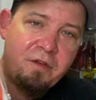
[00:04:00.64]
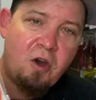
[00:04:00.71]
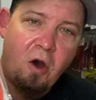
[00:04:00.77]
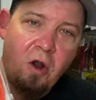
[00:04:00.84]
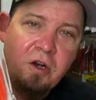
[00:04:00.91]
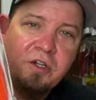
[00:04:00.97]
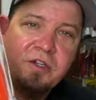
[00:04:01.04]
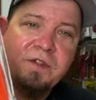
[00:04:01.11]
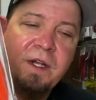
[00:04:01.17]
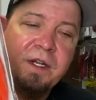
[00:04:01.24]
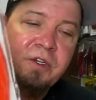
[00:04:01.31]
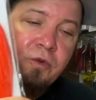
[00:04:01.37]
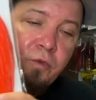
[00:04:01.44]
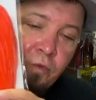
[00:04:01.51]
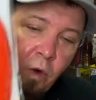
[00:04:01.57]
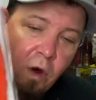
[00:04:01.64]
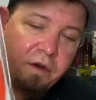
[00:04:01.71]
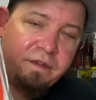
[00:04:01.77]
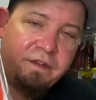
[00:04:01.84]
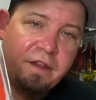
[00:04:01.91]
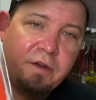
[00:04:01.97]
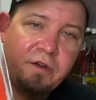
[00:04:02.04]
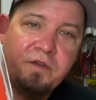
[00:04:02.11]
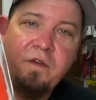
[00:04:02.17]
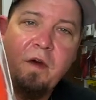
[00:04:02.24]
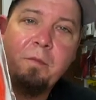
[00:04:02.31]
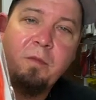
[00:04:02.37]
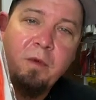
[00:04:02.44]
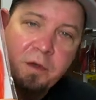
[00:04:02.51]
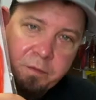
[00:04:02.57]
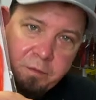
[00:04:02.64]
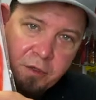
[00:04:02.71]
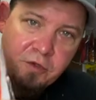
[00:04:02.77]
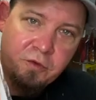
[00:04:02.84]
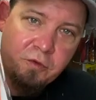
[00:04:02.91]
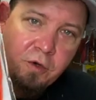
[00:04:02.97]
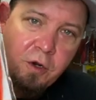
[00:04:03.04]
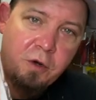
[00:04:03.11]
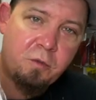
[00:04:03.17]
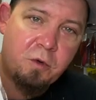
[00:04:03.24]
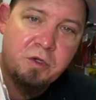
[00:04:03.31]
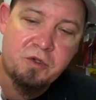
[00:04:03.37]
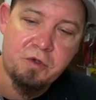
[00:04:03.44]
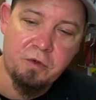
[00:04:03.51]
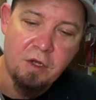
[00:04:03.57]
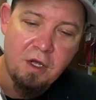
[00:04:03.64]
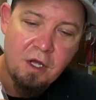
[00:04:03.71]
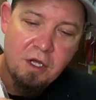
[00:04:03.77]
colors that you want feathers from, but but you do not want to